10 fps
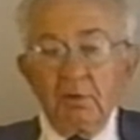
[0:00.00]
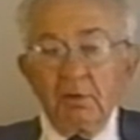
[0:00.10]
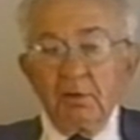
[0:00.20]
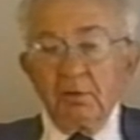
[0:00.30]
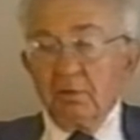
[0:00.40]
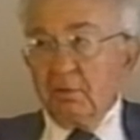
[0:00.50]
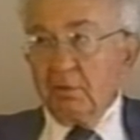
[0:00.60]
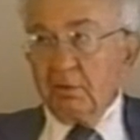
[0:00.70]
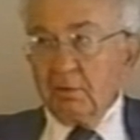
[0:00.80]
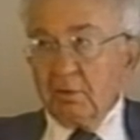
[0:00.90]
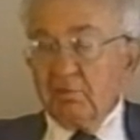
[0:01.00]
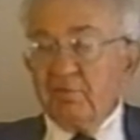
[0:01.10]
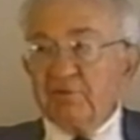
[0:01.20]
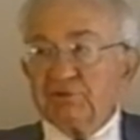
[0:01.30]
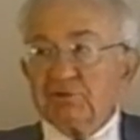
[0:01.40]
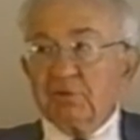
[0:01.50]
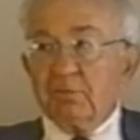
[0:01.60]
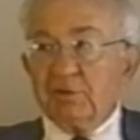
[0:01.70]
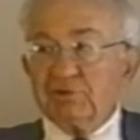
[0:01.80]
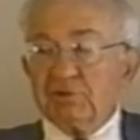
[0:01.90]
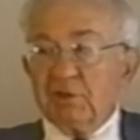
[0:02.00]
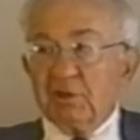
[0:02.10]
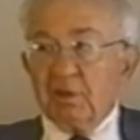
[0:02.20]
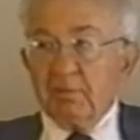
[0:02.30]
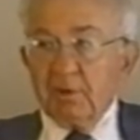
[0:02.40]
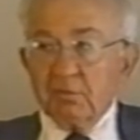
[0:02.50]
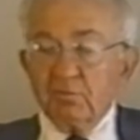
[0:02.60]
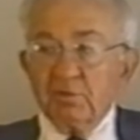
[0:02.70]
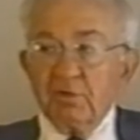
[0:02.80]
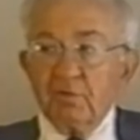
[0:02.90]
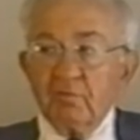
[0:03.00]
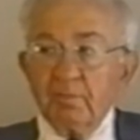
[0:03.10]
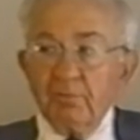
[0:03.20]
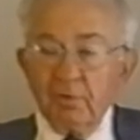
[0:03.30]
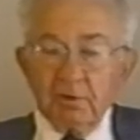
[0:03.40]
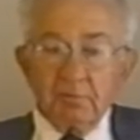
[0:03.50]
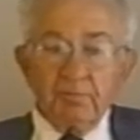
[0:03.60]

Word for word: uh, Law Revision Commission had come out with its report.